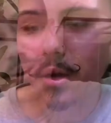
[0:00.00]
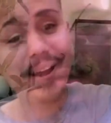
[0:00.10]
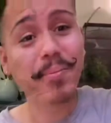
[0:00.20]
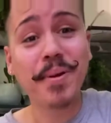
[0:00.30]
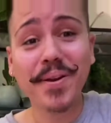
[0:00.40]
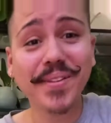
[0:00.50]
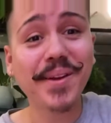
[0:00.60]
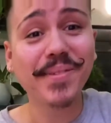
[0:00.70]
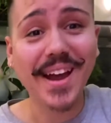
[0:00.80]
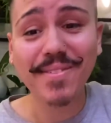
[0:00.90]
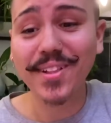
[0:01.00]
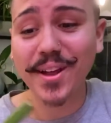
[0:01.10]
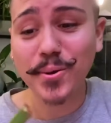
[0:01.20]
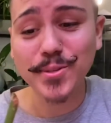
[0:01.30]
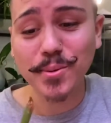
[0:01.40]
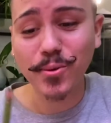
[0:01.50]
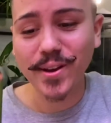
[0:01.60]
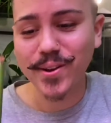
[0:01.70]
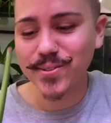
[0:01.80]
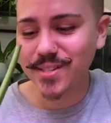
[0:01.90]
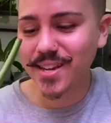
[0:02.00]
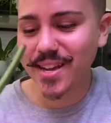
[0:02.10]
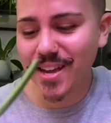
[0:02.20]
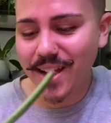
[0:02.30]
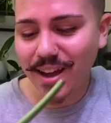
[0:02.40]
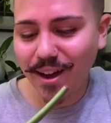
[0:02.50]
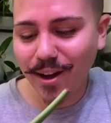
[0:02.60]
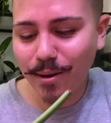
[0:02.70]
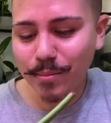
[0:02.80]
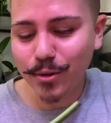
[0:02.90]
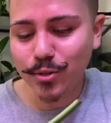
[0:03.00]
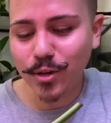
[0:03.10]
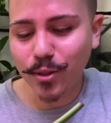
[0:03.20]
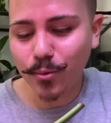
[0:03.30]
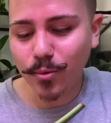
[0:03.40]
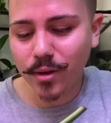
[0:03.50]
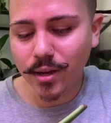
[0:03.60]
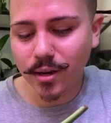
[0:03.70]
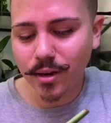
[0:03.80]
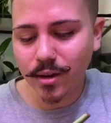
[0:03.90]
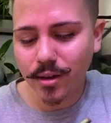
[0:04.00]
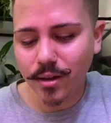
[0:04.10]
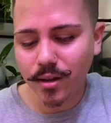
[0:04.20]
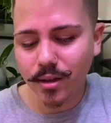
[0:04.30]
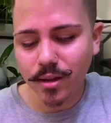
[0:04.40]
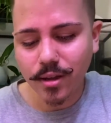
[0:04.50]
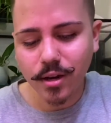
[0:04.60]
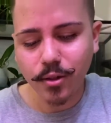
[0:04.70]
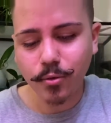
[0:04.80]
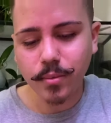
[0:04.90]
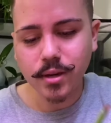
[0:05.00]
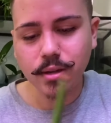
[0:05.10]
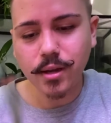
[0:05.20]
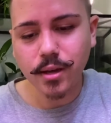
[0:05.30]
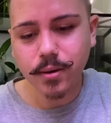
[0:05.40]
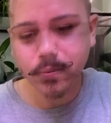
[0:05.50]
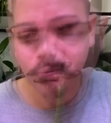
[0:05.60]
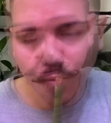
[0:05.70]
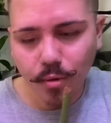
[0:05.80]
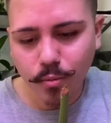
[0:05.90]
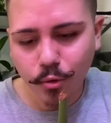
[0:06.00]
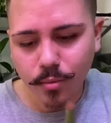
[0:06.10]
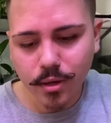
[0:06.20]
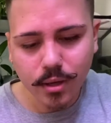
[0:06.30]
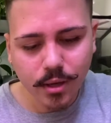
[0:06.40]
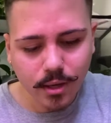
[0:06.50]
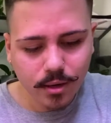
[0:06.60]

Apparently I'm gonna have a lot of Jose Buenos. Here's another one, another mid cut, 1 more mid cut.